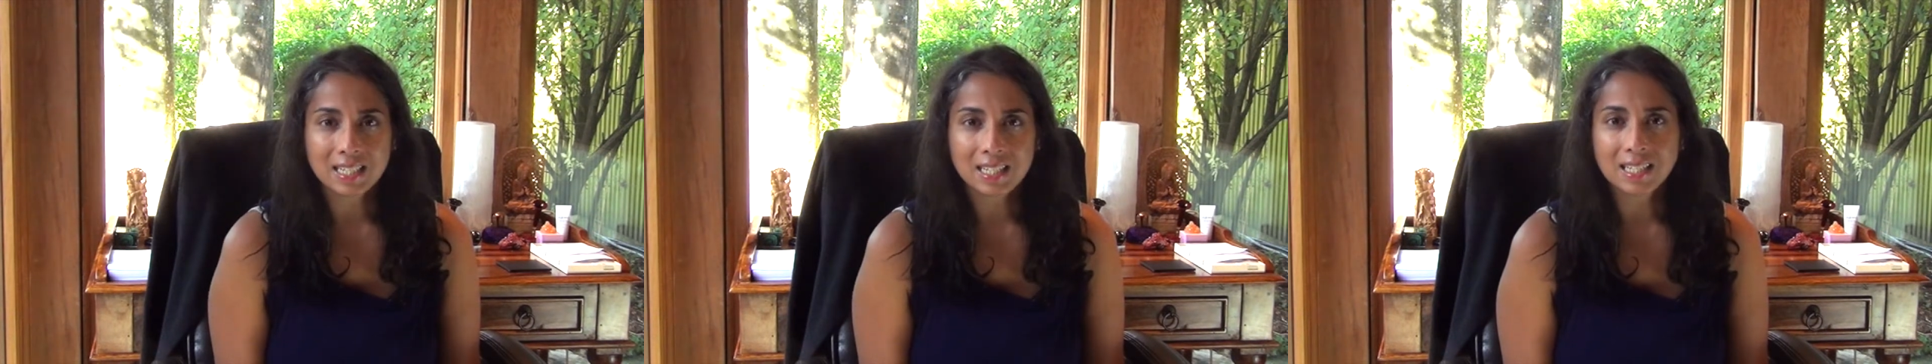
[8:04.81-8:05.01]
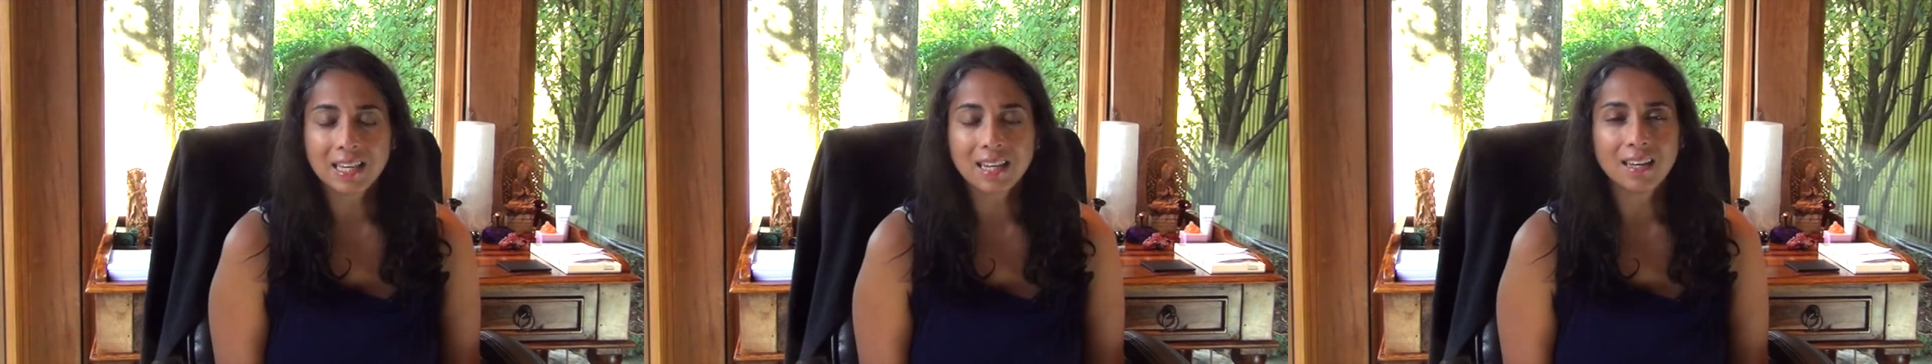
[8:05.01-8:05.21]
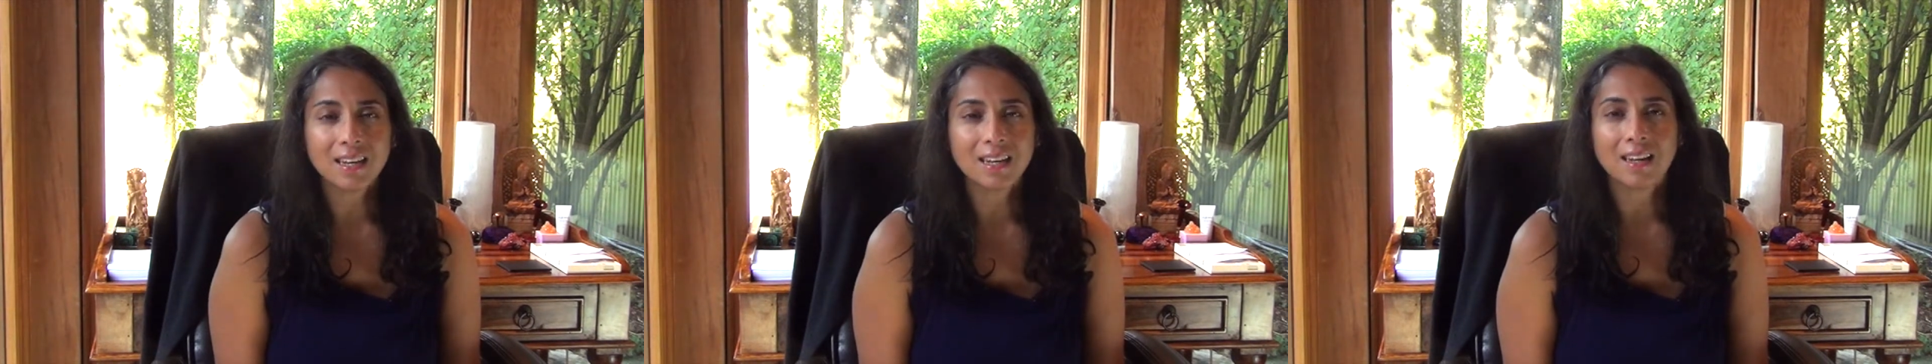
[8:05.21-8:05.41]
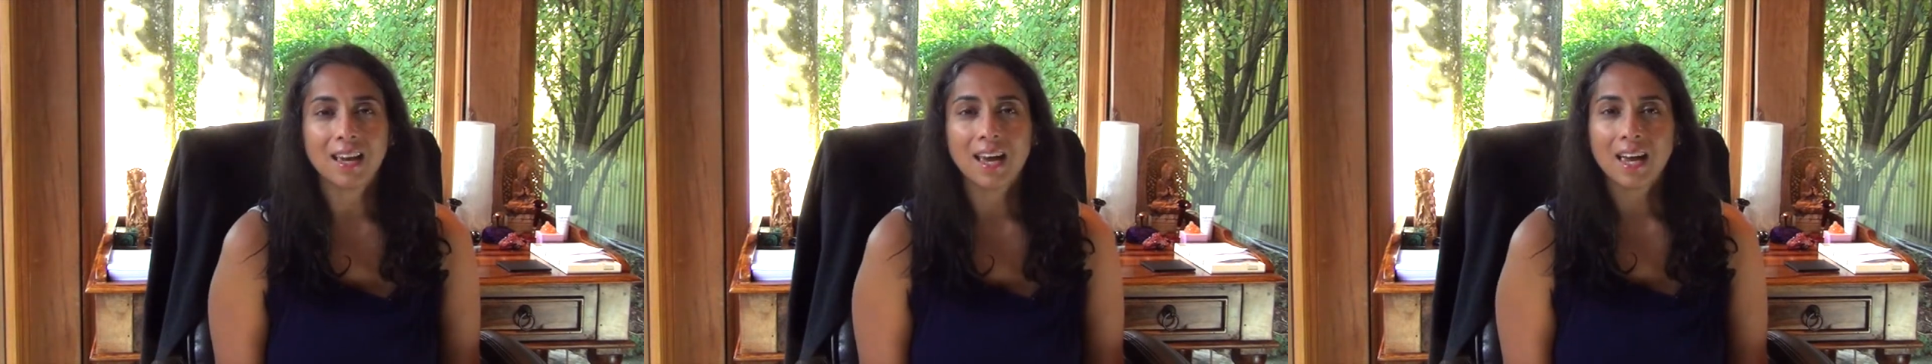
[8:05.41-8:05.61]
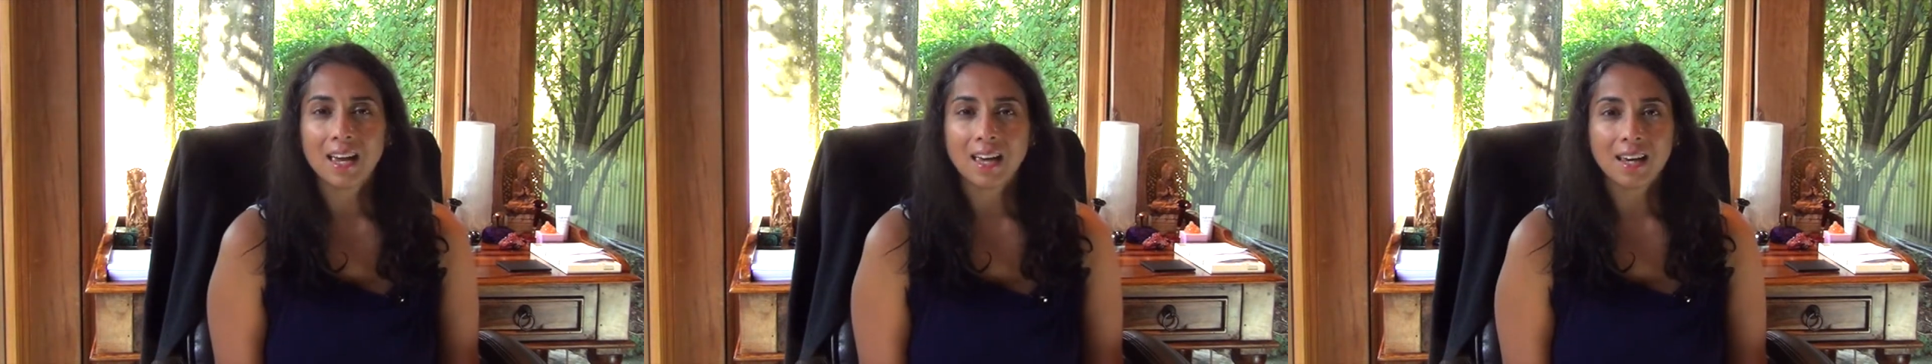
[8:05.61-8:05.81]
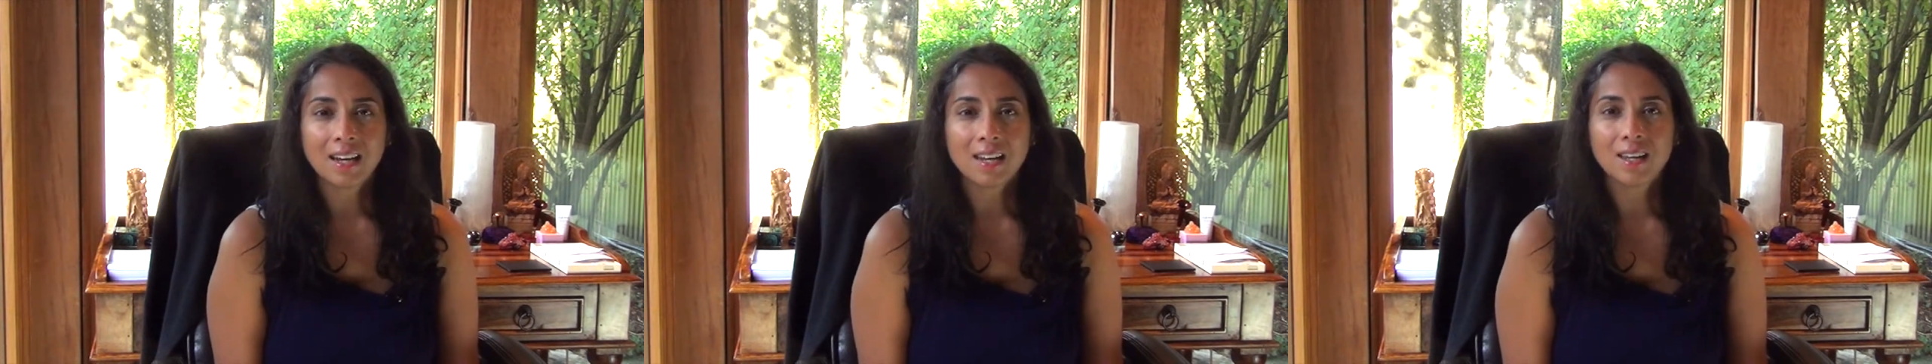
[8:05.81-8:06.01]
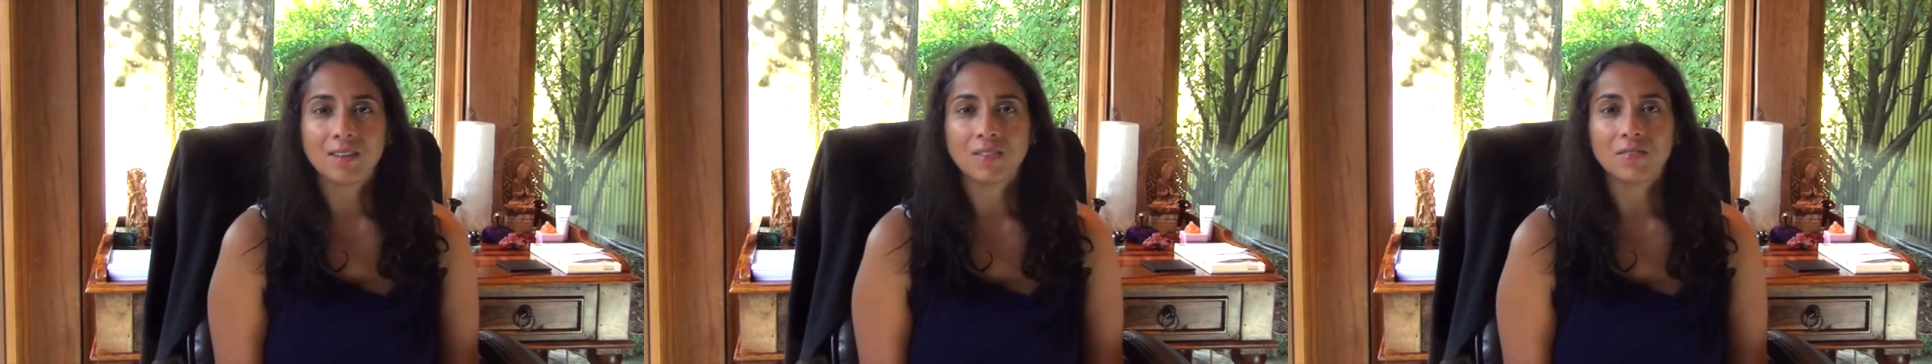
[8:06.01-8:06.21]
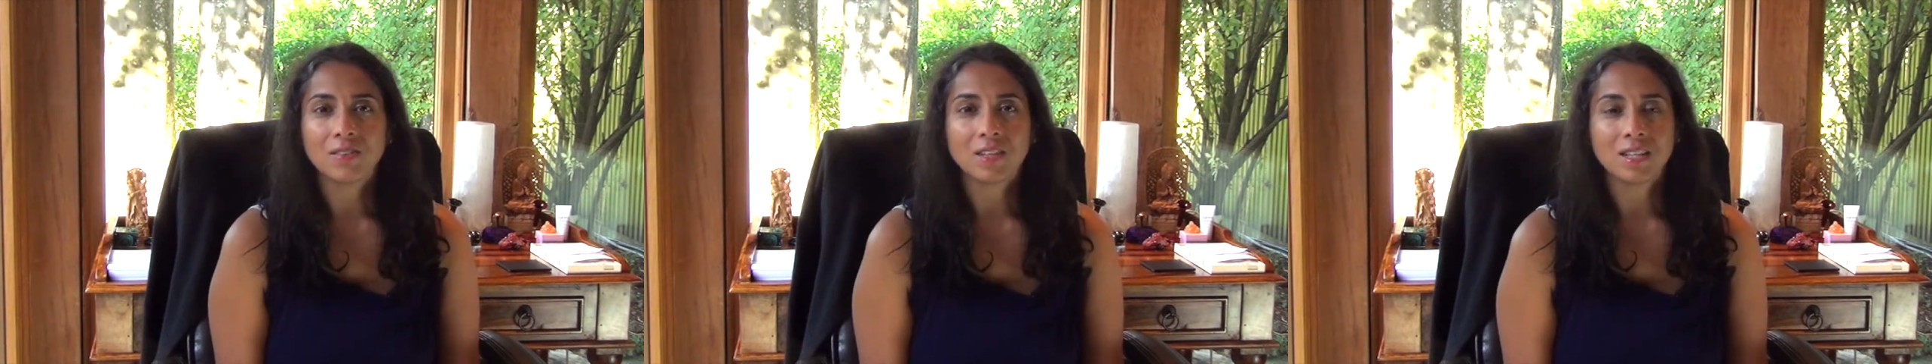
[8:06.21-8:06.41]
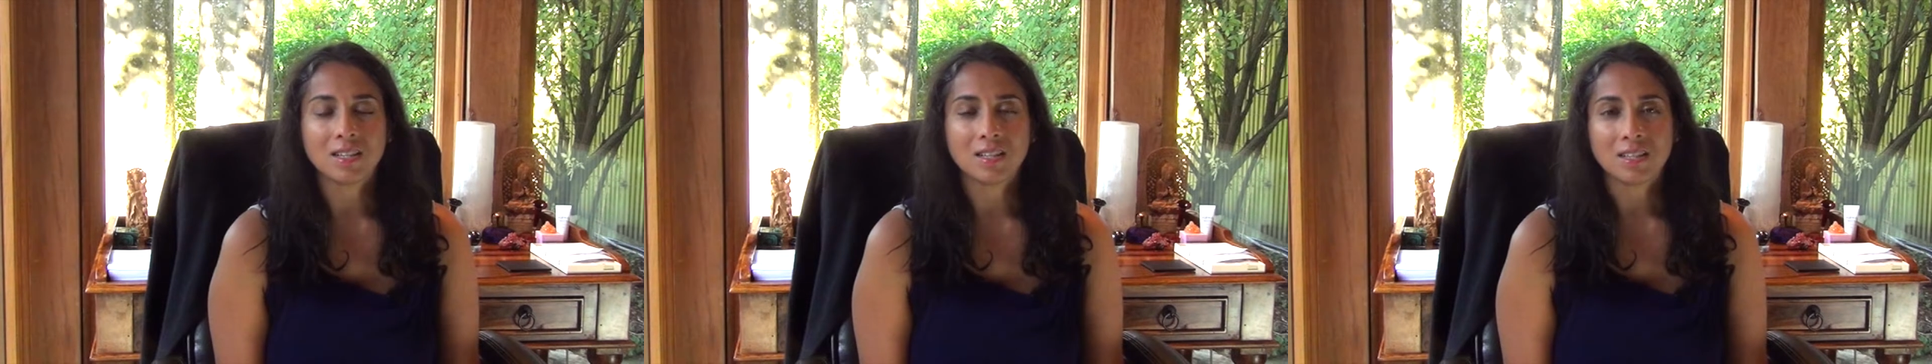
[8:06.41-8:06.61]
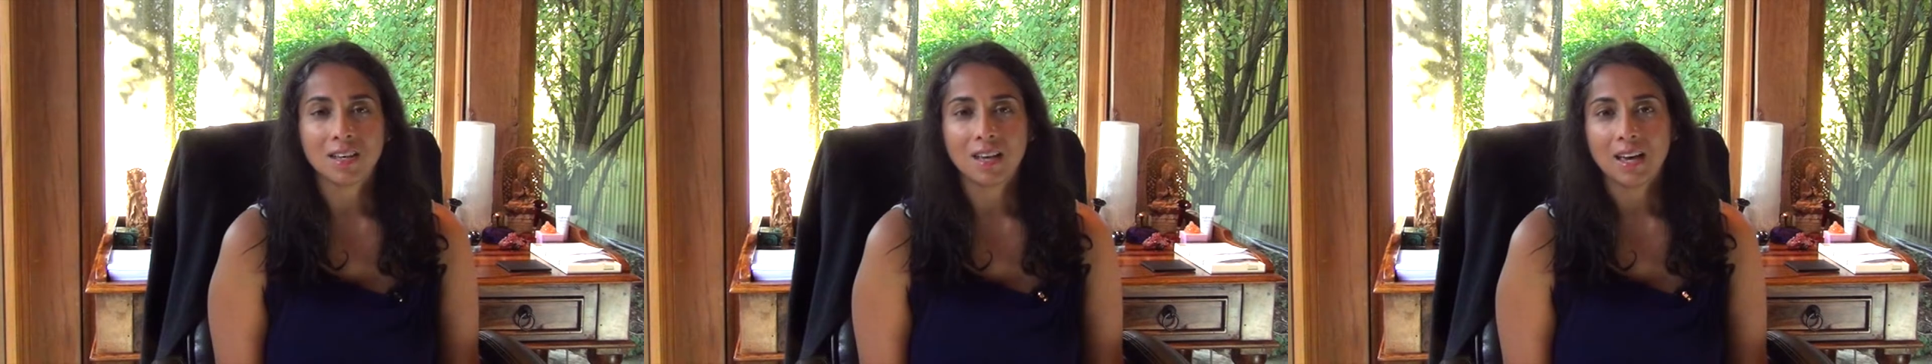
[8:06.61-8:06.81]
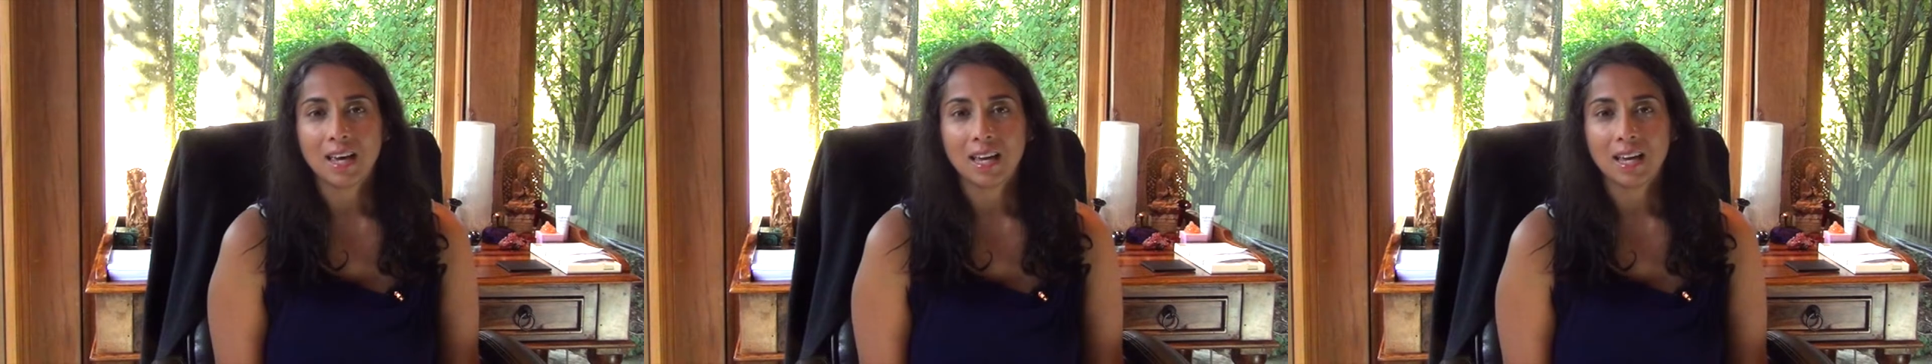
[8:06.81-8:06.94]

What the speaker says: see any of these